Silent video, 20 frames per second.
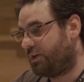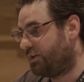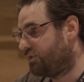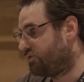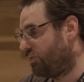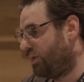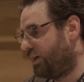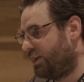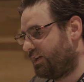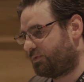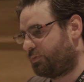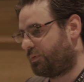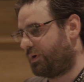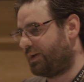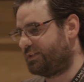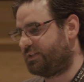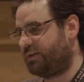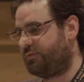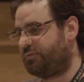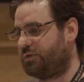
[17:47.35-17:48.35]
It's really
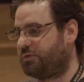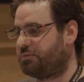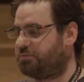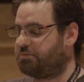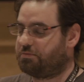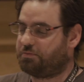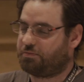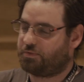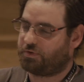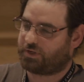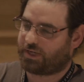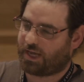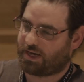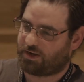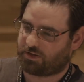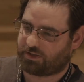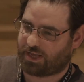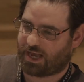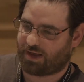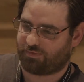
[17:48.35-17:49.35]
expressive. You, you
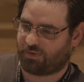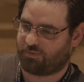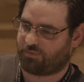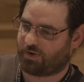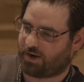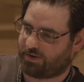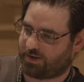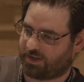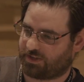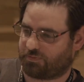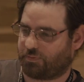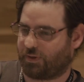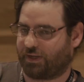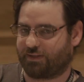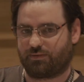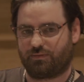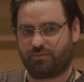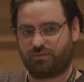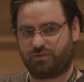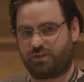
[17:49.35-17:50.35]
cannot have the variants,
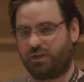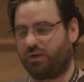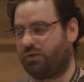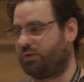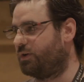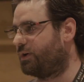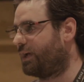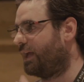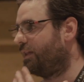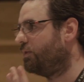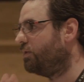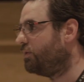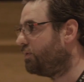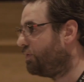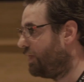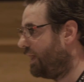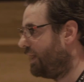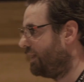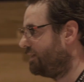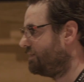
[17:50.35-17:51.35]
but still you can
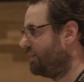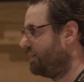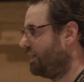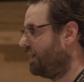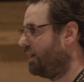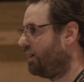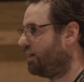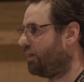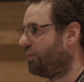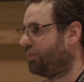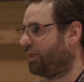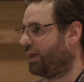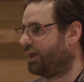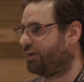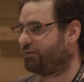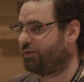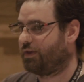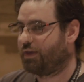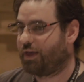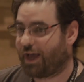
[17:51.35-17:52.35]
do things and a lot of
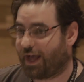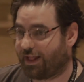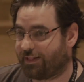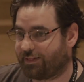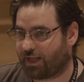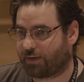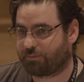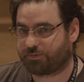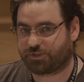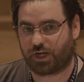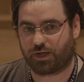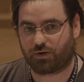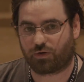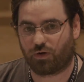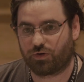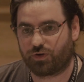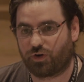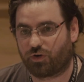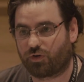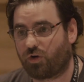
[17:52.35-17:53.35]
things and type
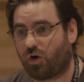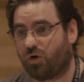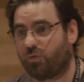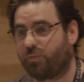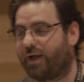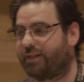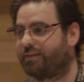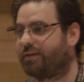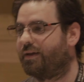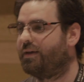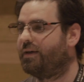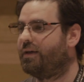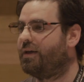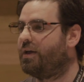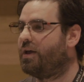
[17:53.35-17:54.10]
check all your code. But